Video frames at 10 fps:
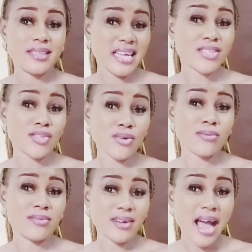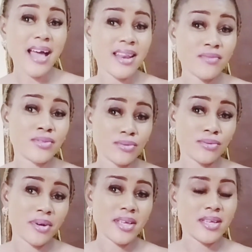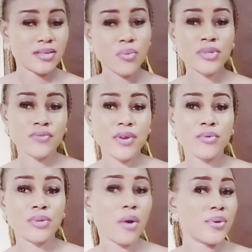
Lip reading: That sun 11 to 3 is always very good.